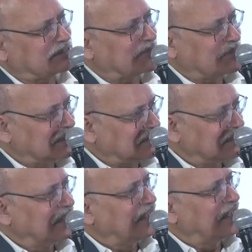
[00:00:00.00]
segments?
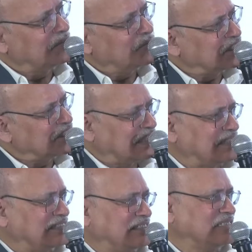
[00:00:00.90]
Everybody yeah.
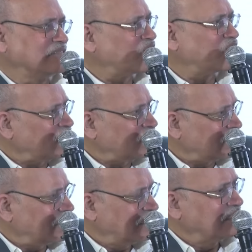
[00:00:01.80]
says there is froth.
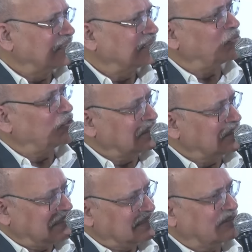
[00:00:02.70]
Somebody
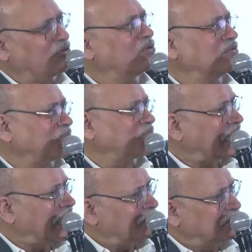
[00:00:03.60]
says, oh, the small
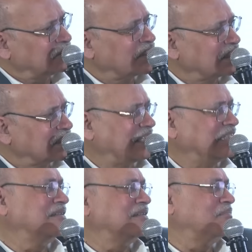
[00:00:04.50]
cap is worse
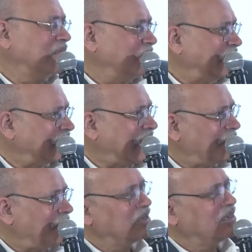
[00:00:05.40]
than the mid
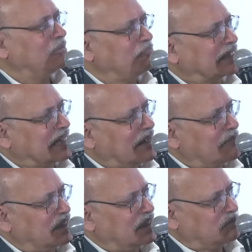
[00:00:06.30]
cap. Mid cap
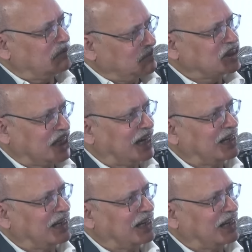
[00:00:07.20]
may, abhi bhi jaan